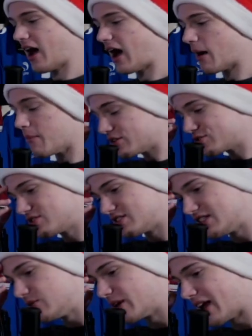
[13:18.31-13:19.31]
I'm interested to
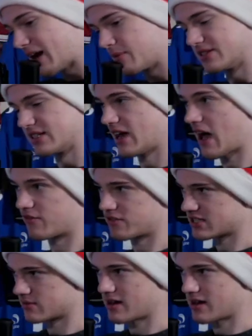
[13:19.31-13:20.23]
see what happens after this match.